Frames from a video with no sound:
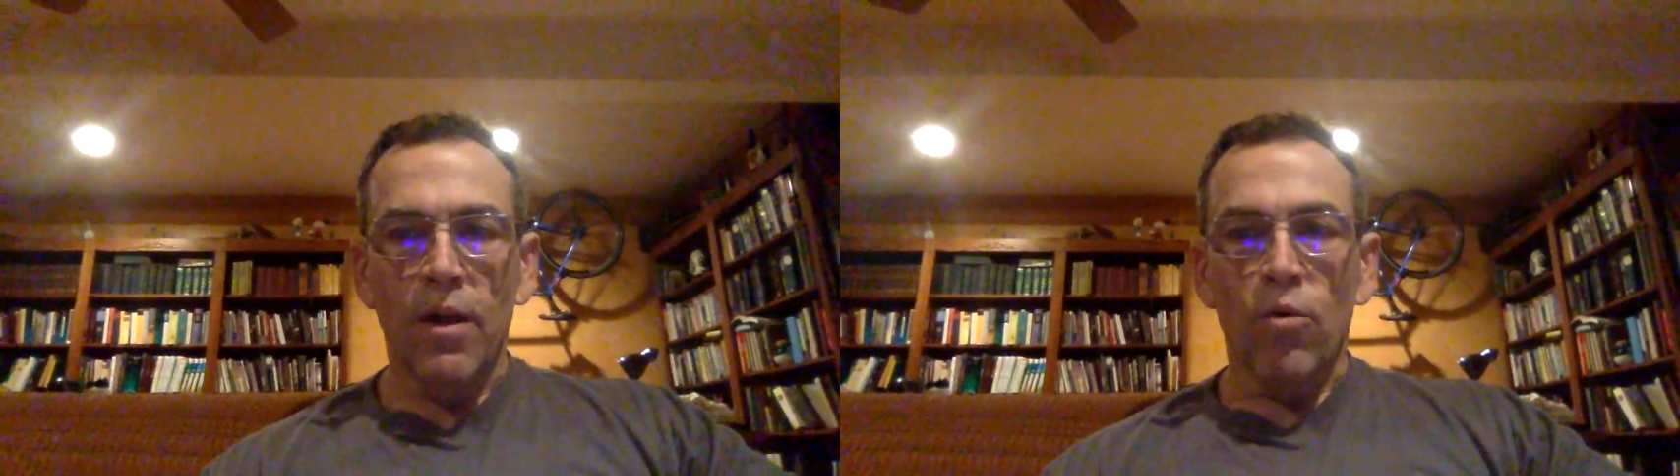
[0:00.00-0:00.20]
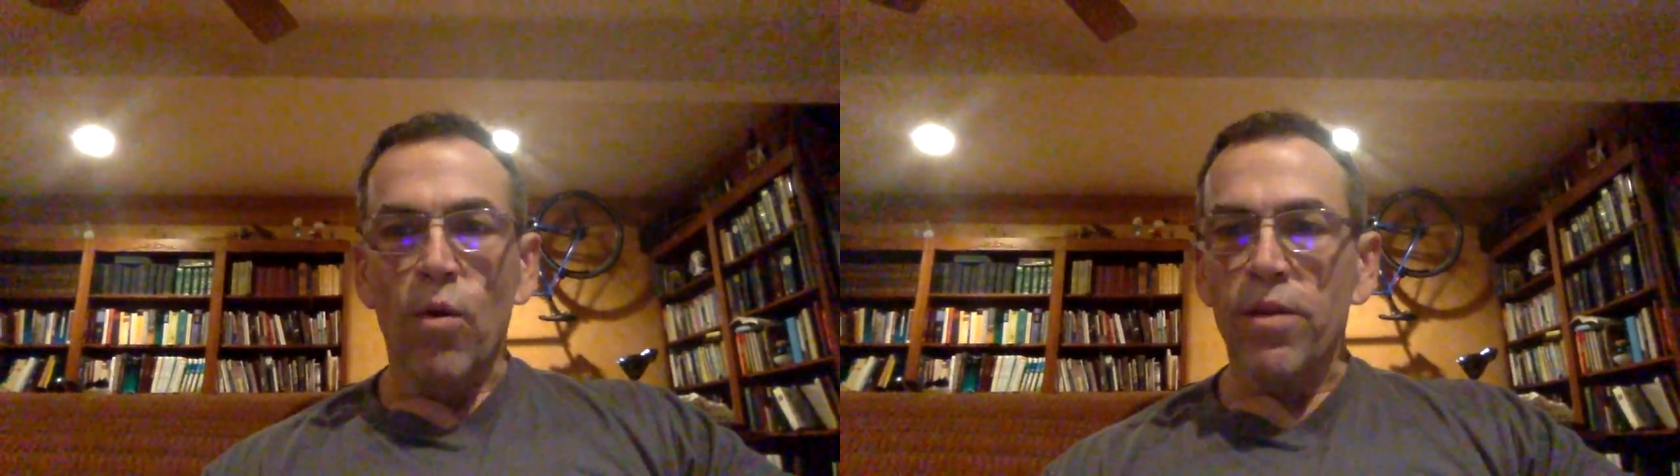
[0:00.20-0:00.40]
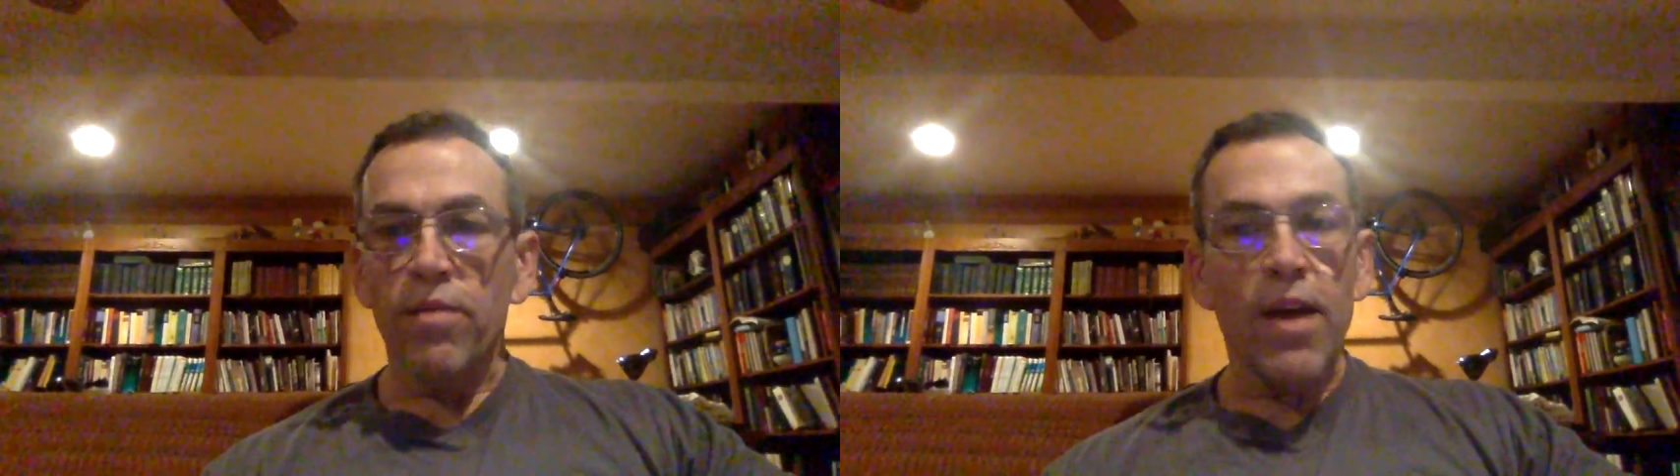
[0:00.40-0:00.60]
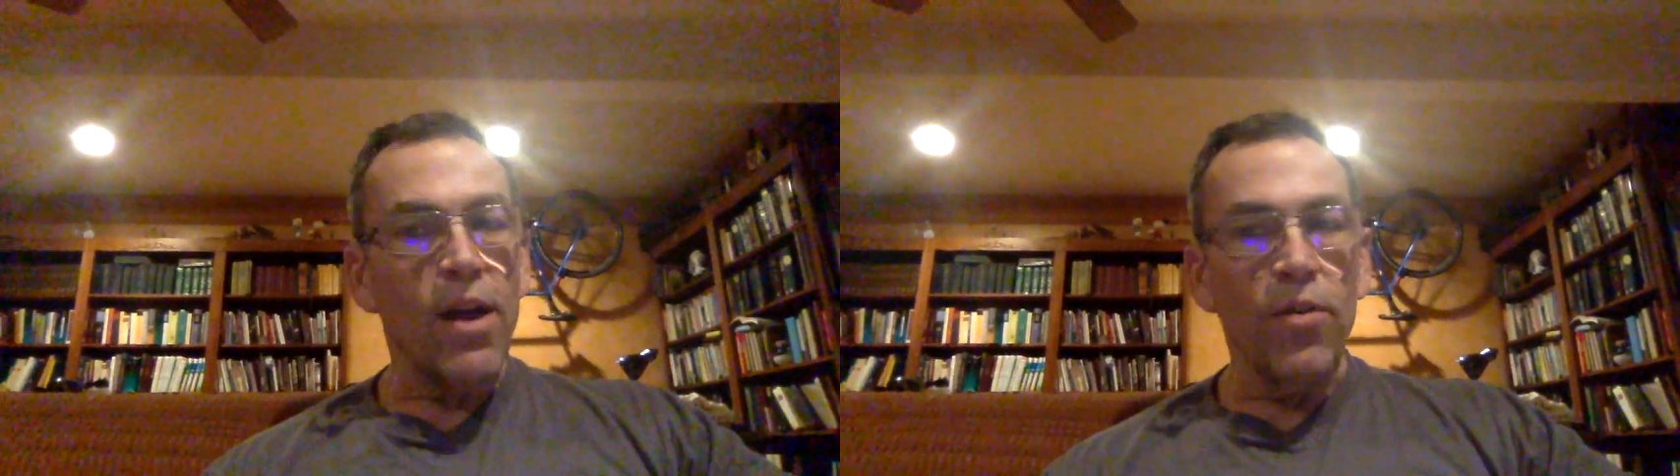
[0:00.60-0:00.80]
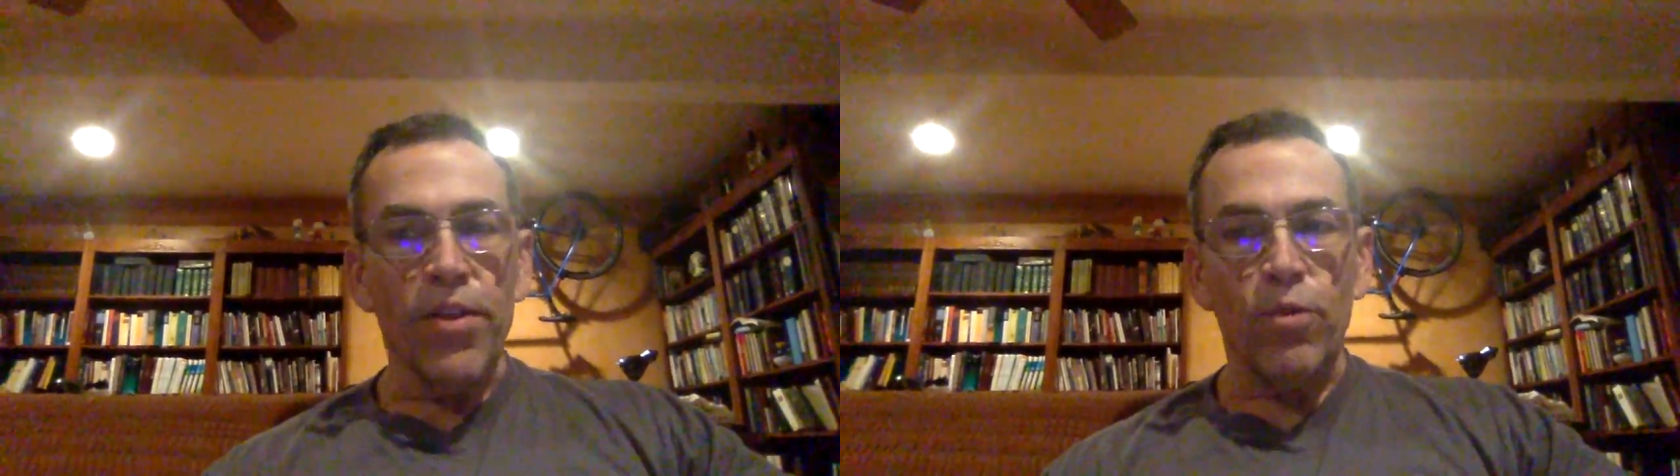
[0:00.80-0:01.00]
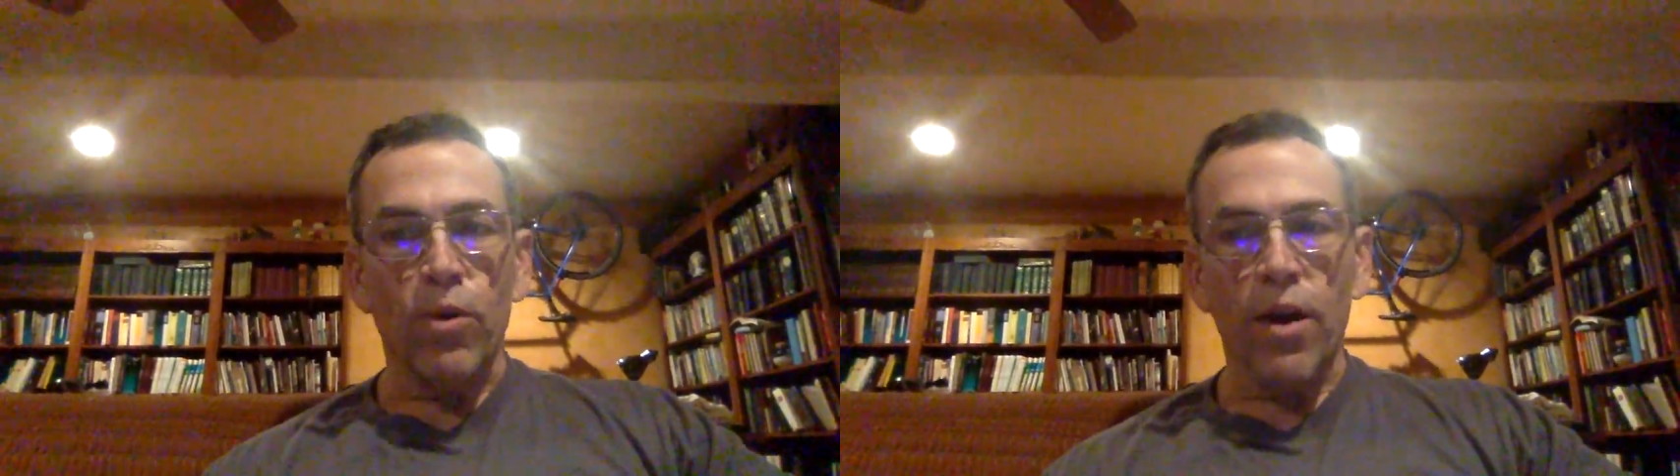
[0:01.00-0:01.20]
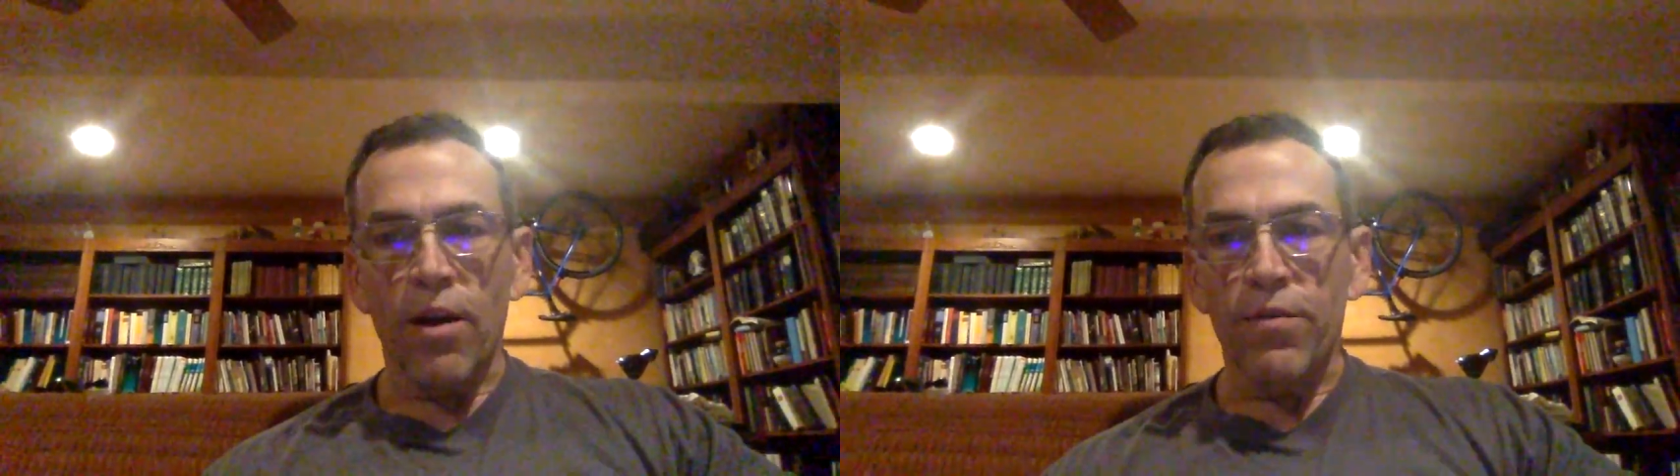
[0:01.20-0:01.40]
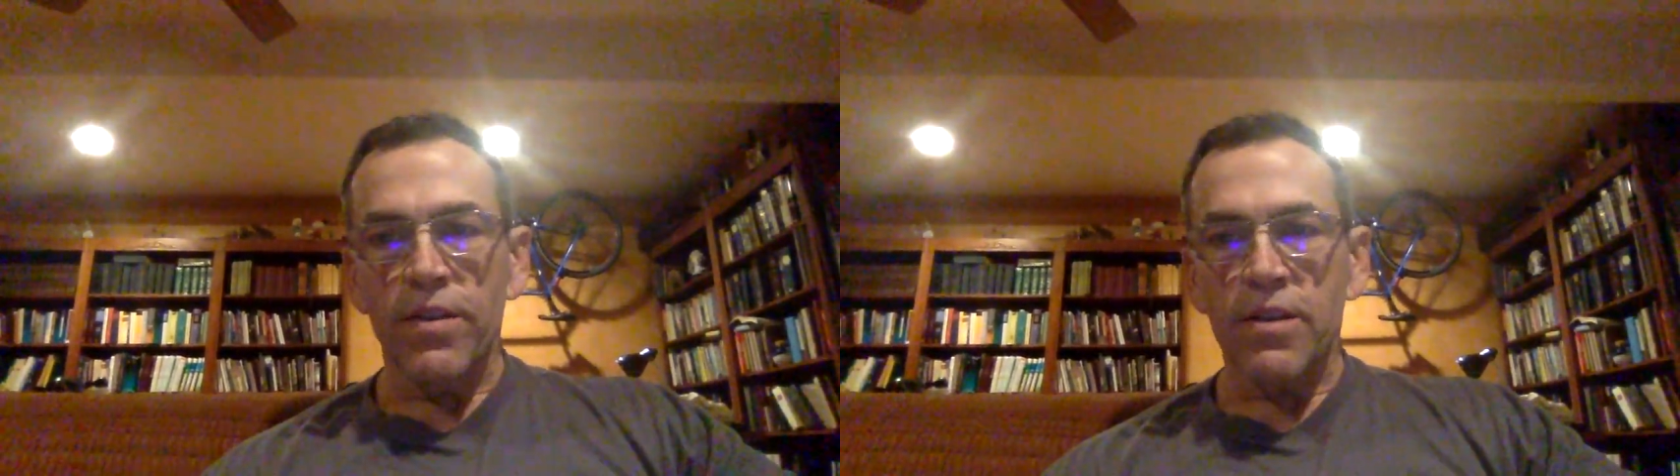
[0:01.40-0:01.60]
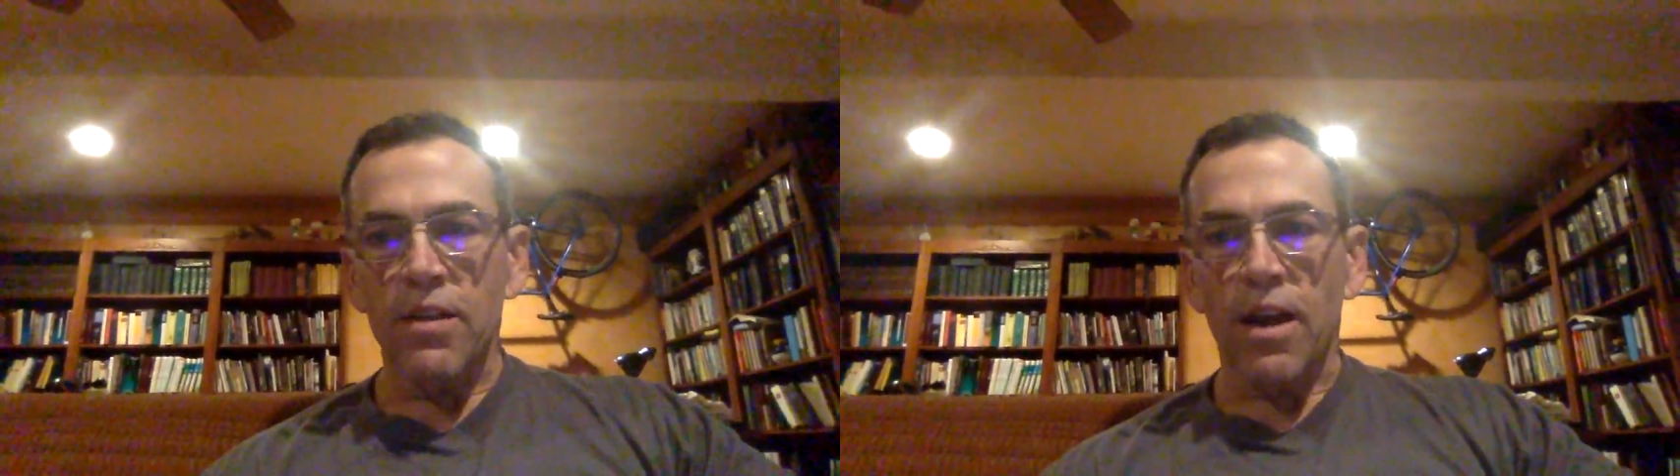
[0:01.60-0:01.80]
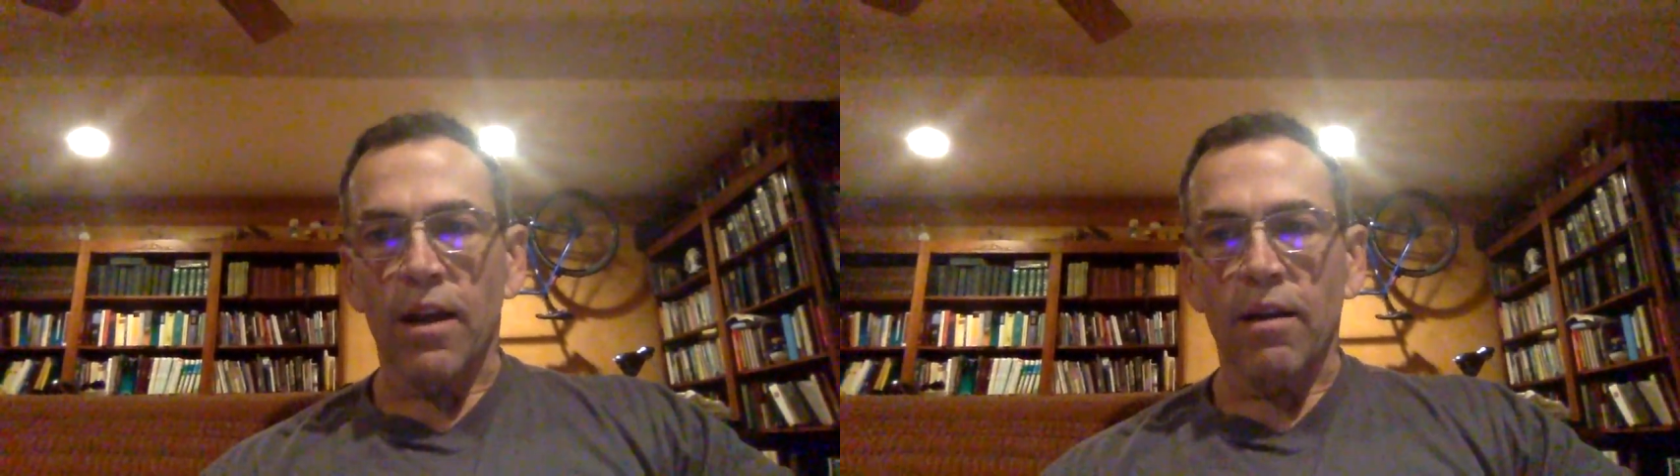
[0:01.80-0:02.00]
whether the healthy will care for the
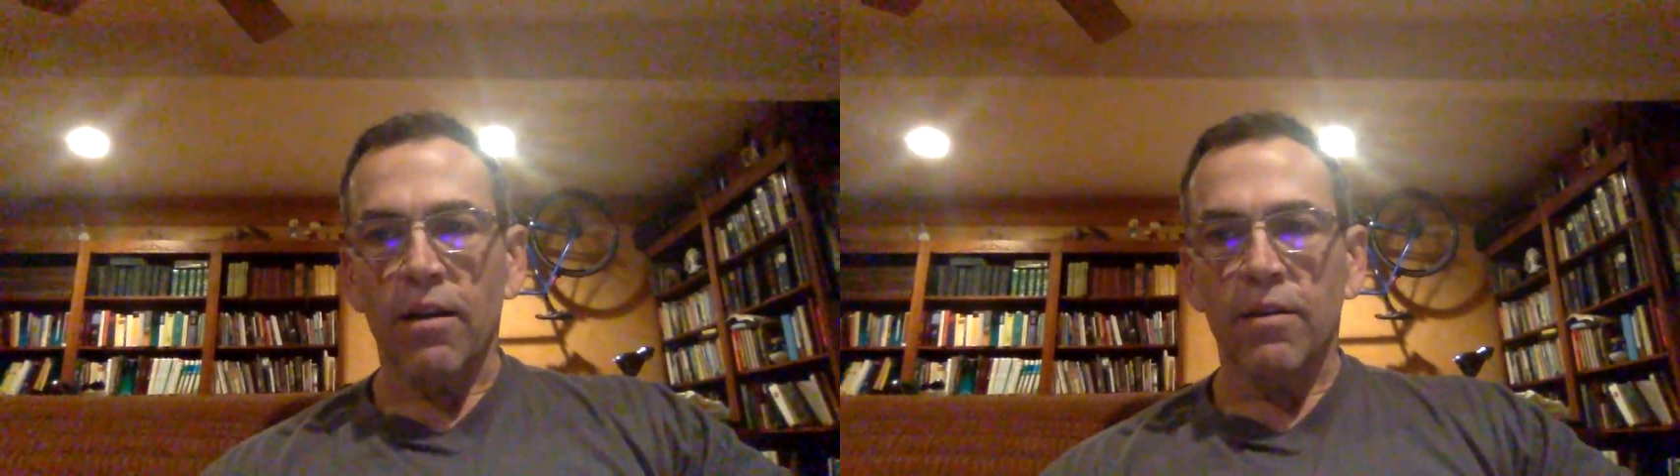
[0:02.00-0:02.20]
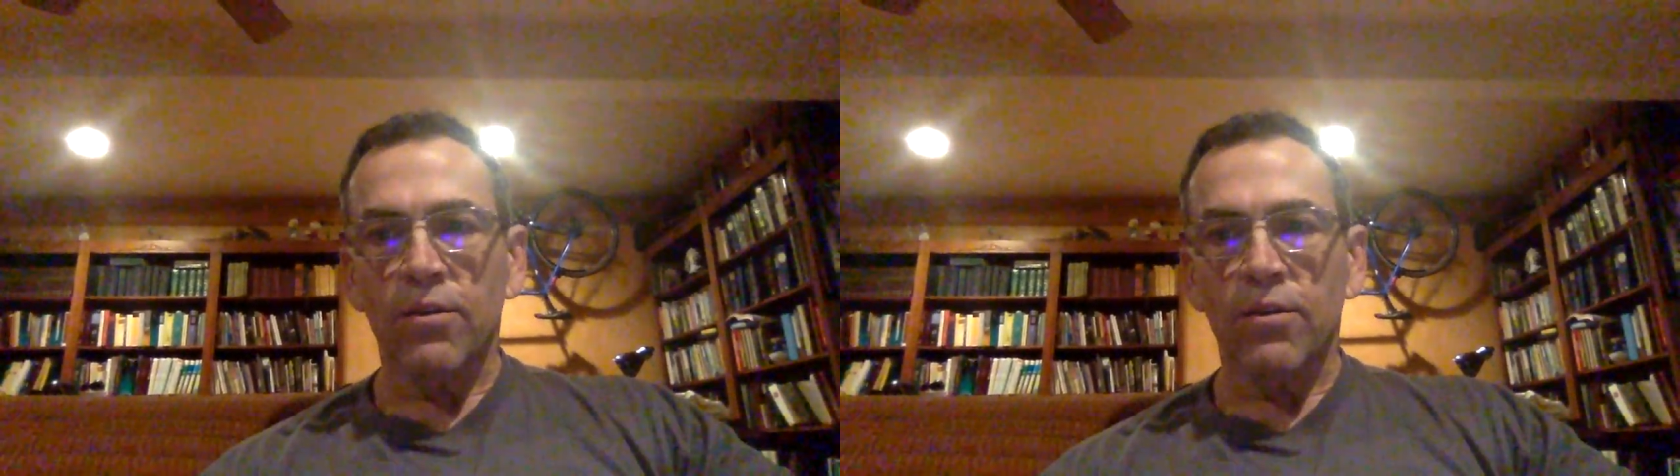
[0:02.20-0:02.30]
sick,